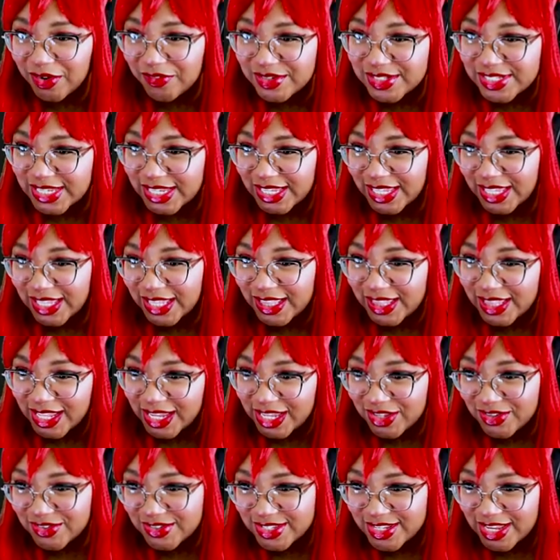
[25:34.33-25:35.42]
I was a kid, they
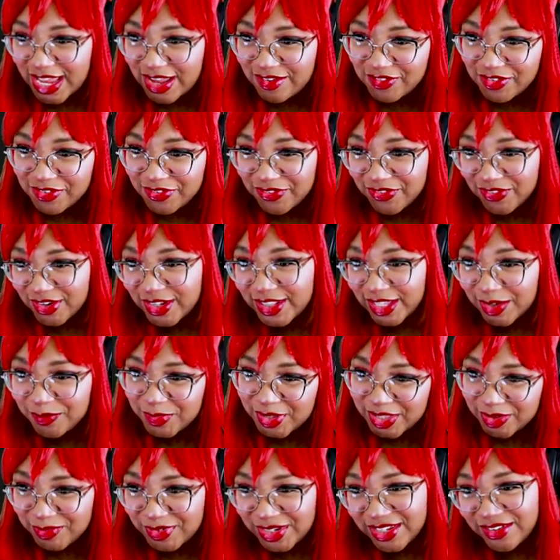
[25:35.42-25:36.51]
used to have a free
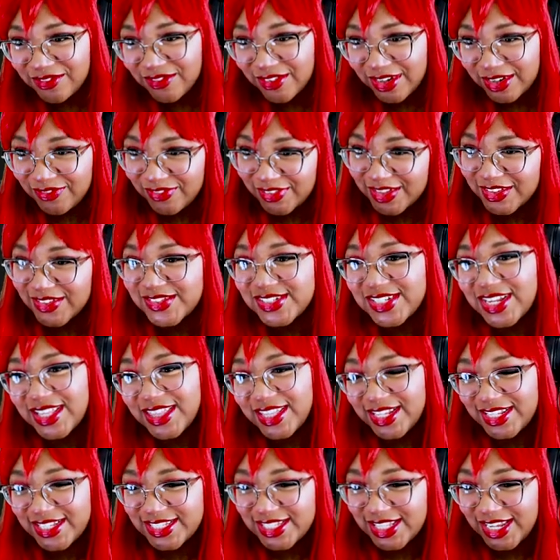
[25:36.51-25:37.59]
unlimited refills on
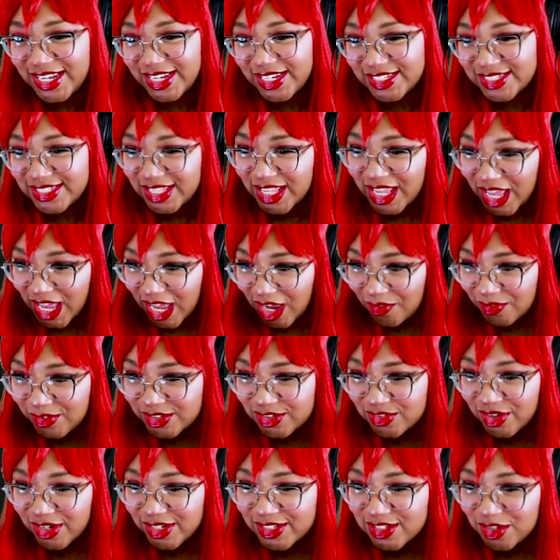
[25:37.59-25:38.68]
these things. I
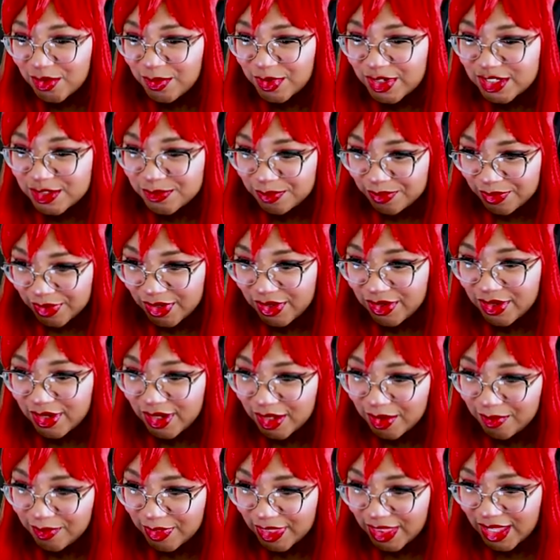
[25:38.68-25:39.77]
once drank so much bird
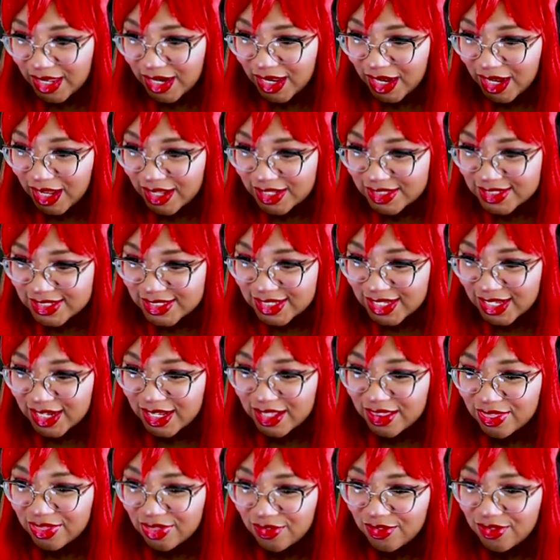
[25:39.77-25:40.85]
up that I got sick
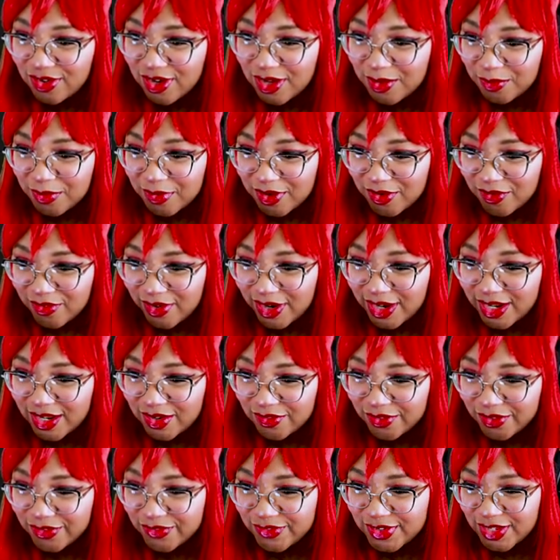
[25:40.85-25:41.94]
and threw up while
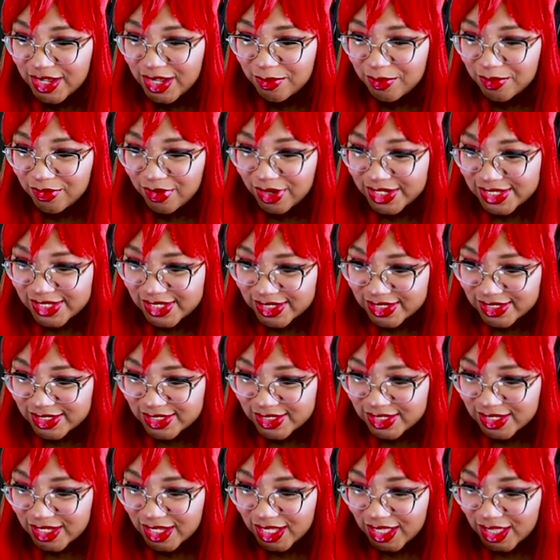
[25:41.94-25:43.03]
riding rooftop
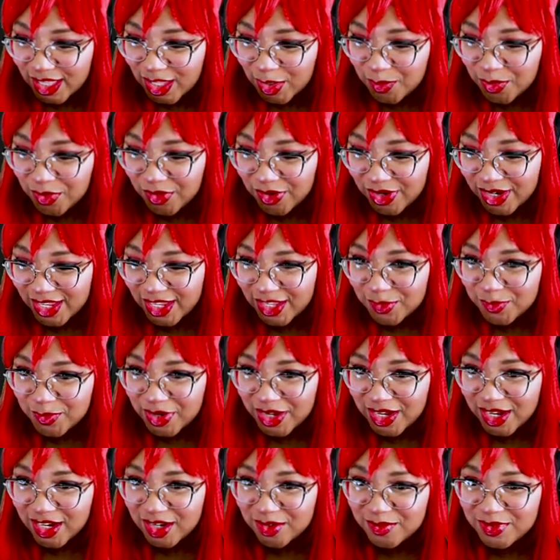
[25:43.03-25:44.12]
races. That poor kid
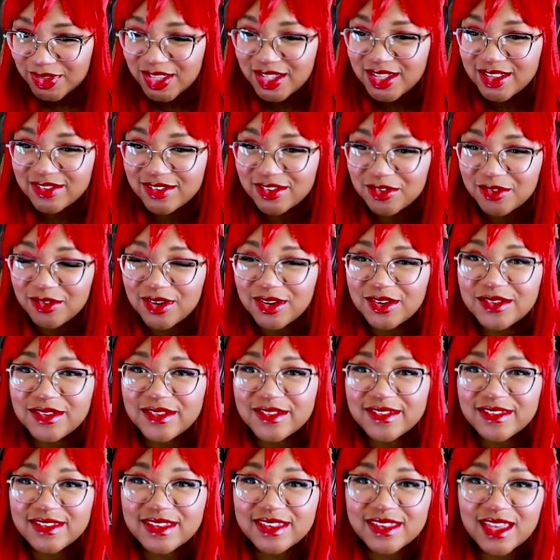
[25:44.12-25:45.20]
behind me, that's
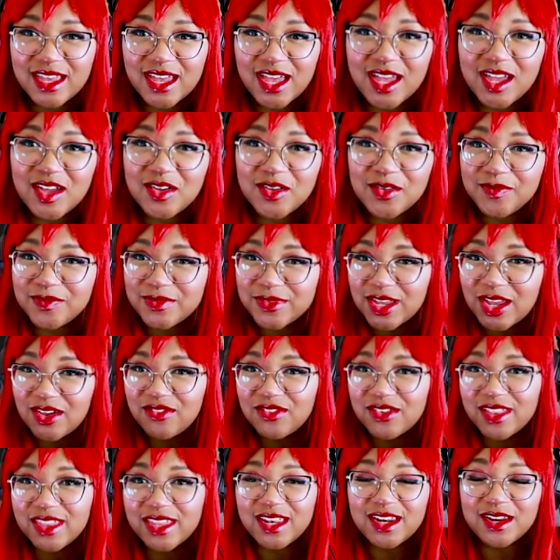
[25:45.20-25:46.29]
gross. I am
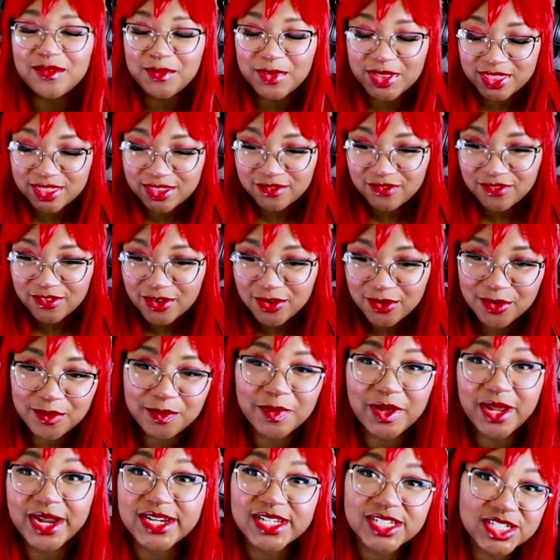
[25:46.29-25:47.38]
definitely an
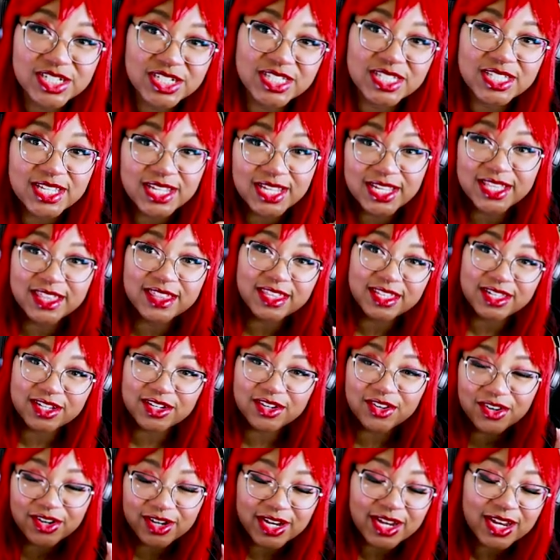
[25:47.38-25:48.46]
amenthophobe, like, to the nth
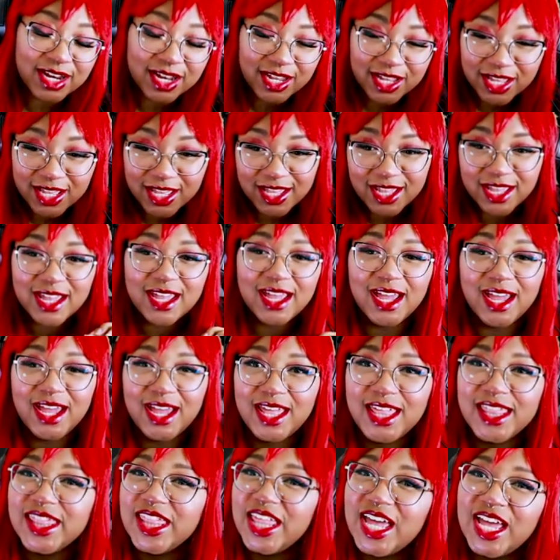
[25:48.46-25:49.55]
degree.
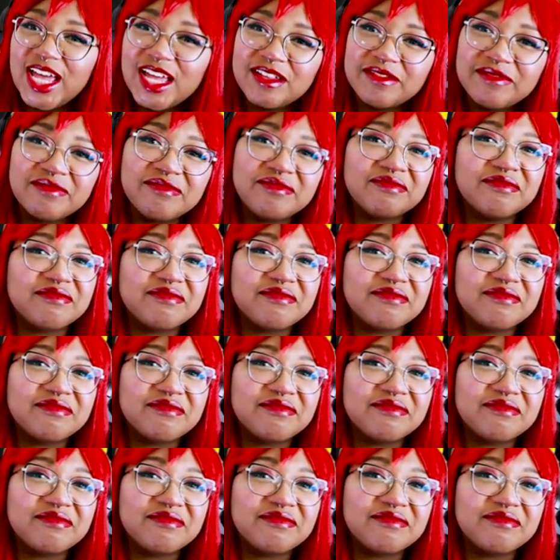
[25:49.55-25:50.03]
And that...